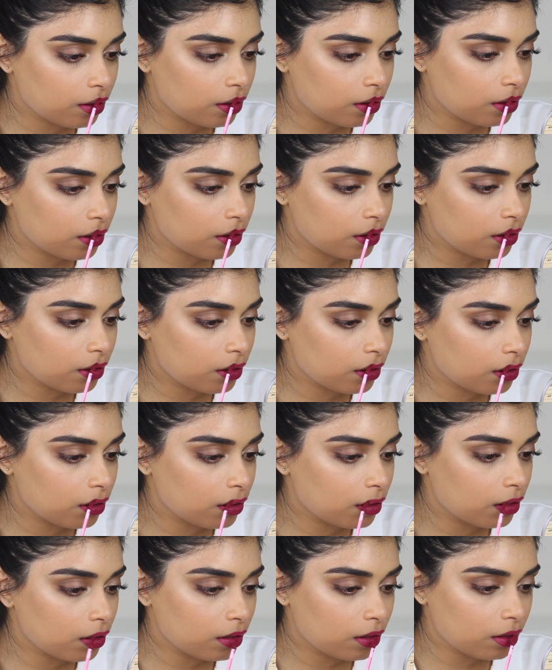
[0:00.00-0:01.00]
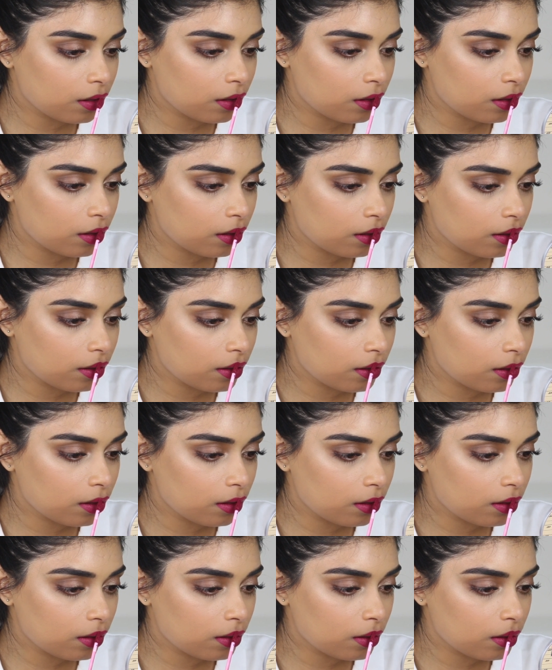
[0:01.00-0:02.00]

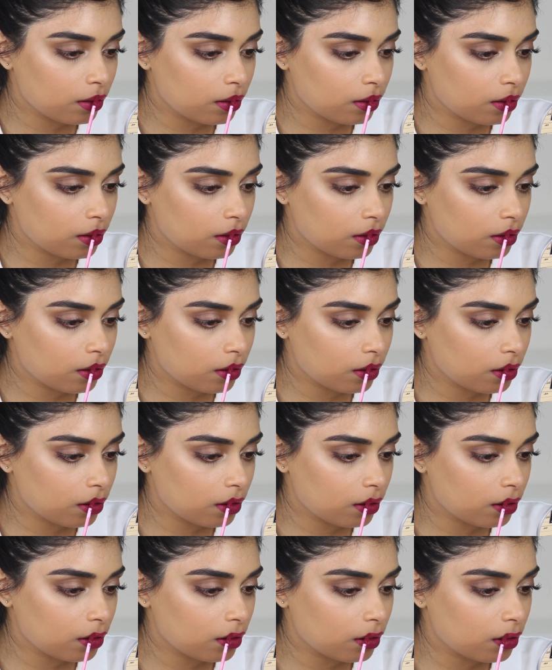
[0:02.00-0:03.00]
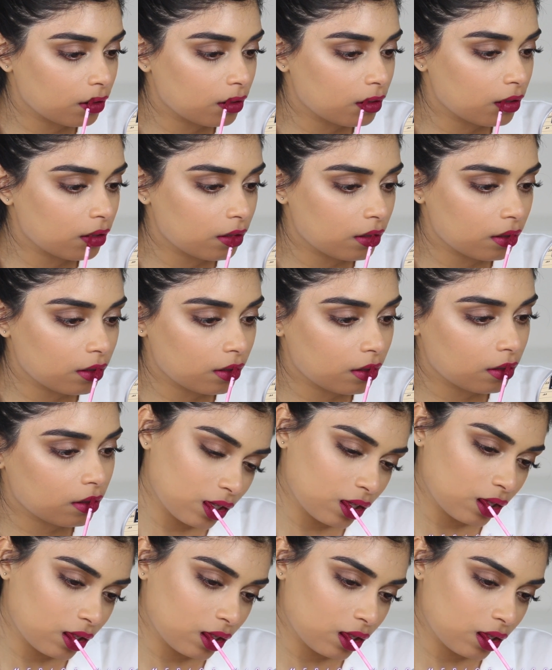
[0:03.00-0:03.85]
No one is speaking in this clip.